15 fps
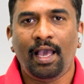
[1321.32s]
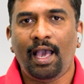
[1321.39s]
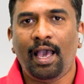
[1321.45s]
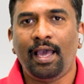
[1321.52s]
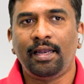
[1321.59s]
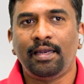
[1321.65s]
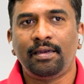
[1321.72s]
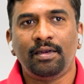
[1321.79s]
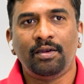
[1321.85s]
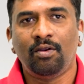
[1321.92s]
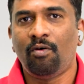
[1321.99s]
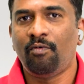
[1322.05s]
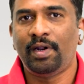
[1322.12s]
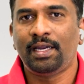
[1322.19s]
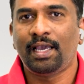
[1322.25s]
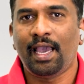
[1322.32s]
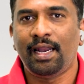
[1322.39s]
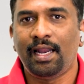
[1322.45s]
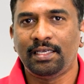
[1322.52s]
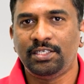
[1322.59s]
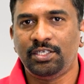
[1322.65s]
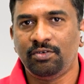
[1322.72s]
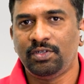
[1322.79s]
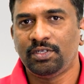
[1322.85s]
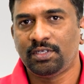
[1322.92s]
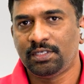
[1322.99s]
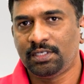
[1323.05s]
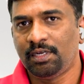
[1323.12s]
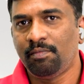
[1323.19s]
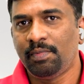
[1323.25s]
and no one can achieve the
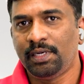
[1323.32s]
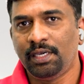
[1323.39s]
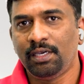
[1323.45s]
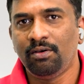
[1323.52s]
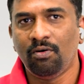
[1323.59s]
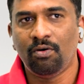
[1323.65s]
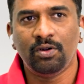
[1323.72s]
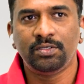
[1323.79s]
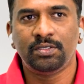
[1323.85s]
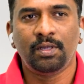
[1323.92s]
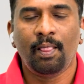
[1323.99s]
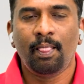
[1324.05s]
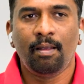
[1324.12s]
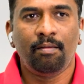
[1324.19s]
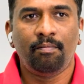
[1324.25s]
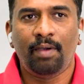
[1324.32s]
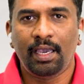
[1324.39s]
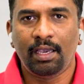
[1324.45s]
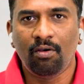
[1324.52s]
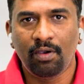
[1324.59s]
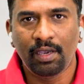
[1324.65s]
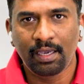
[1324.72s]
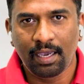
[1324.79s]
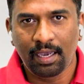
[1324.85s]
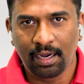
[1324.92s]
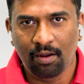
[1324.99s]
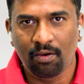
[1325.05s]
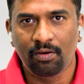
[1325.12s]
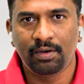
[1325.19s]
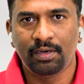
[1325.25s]
sustainability goals by going
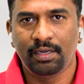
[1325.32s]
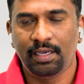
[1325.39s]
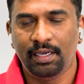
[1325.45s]
alone.